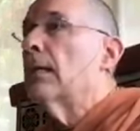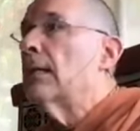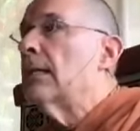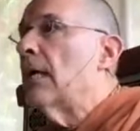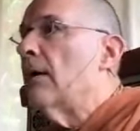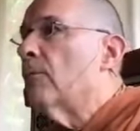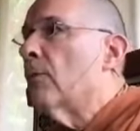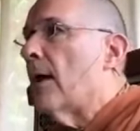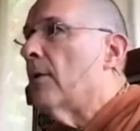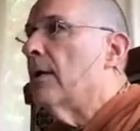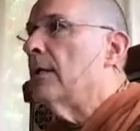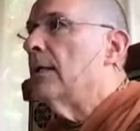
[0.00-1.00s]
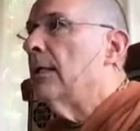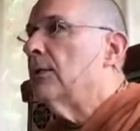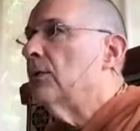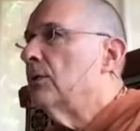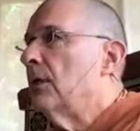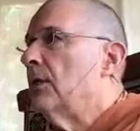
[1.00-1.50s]
love without any
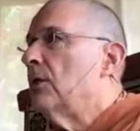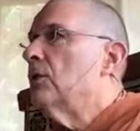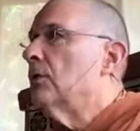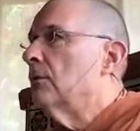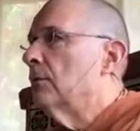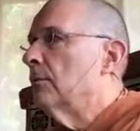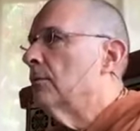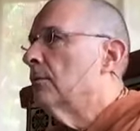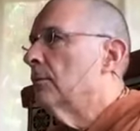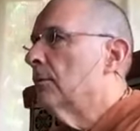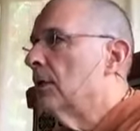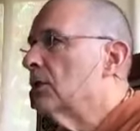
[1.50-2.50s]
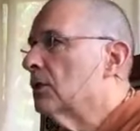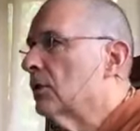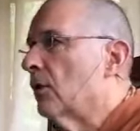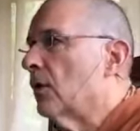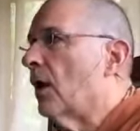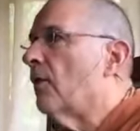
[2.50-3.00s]
hesitation,
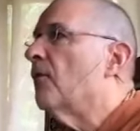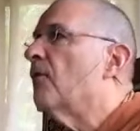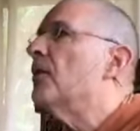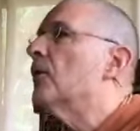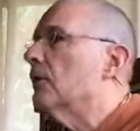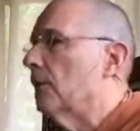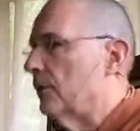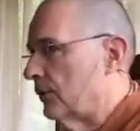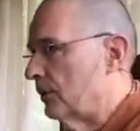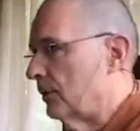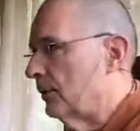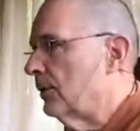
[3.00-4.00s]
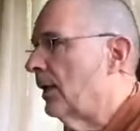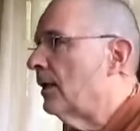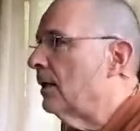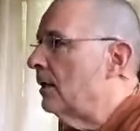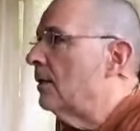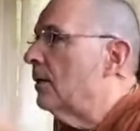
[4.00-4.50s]
it's a fearlessness.
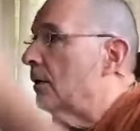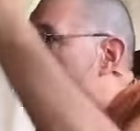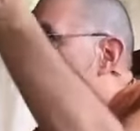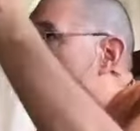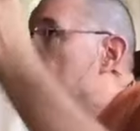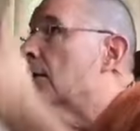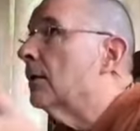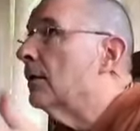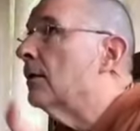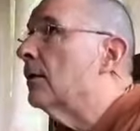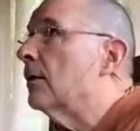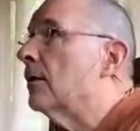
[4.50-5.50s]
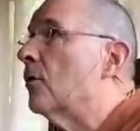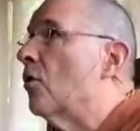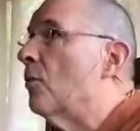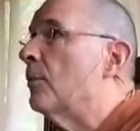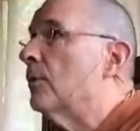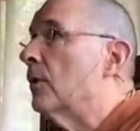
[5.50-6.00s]
And here the
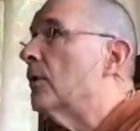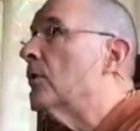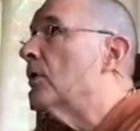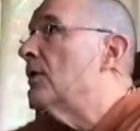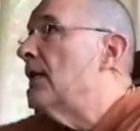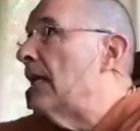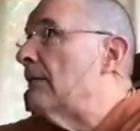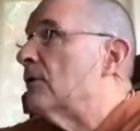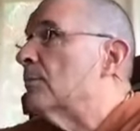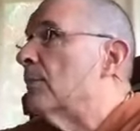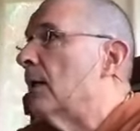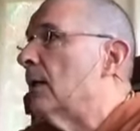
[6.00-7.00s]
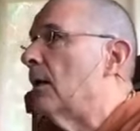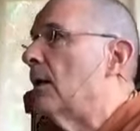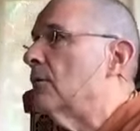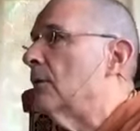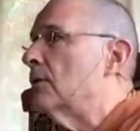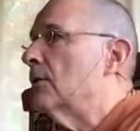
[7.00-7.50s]
devas, by
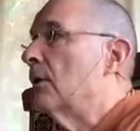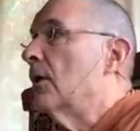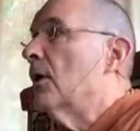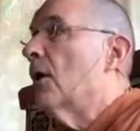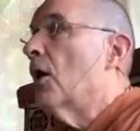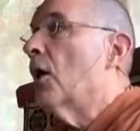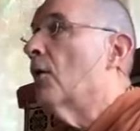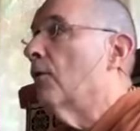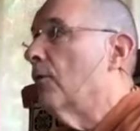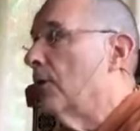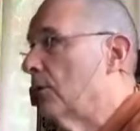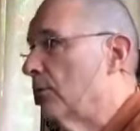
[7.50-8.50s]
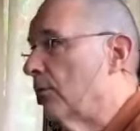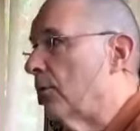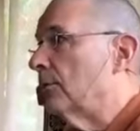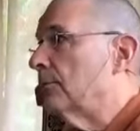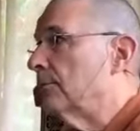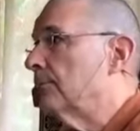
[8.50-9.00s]
contrast, are fearful.